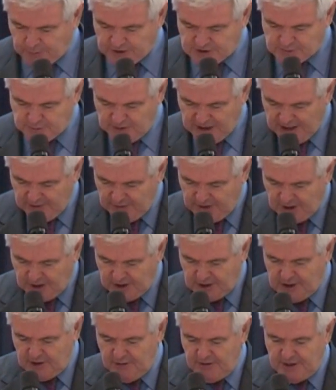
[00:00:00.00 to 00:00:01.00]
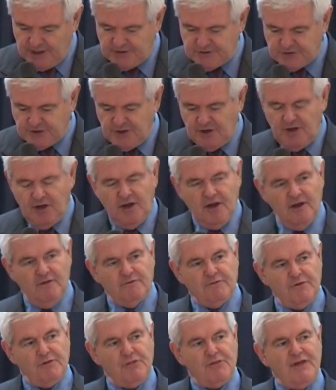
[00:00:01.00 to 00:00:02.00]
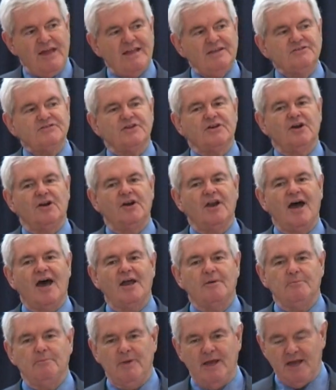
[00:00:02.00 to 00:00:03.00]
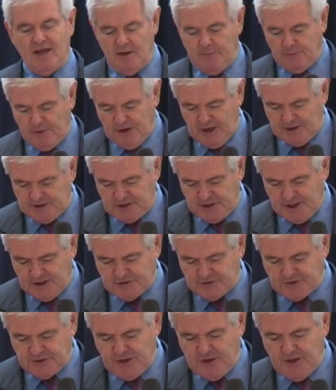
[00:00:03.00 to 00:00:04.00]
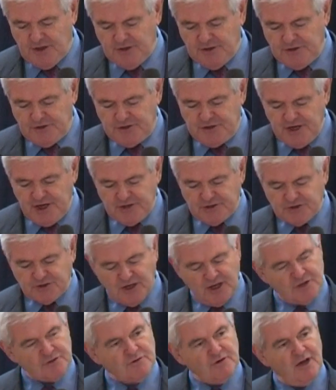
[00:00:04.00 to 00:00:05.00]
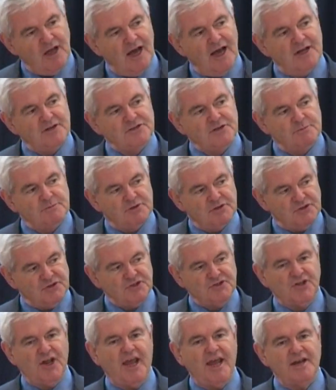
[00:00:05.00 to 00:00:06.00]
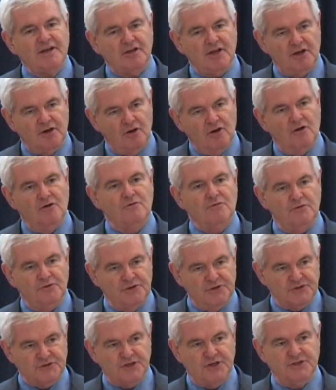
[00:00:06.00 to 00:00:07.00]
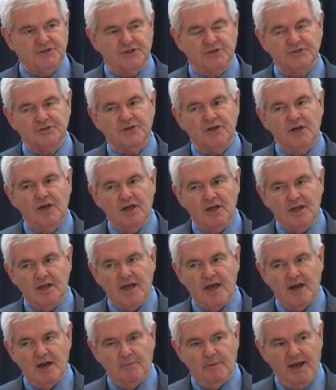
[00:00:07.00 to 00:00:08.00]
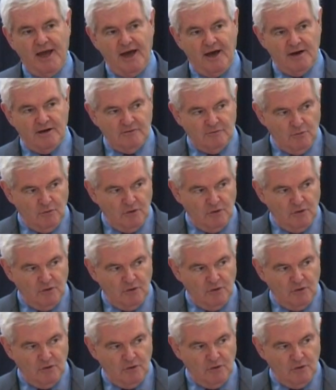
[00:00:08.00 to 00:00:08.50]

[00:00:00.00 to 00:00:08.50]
principle I would argue is for things that are not mega projects, decentralize them to state and local decisions, get them out of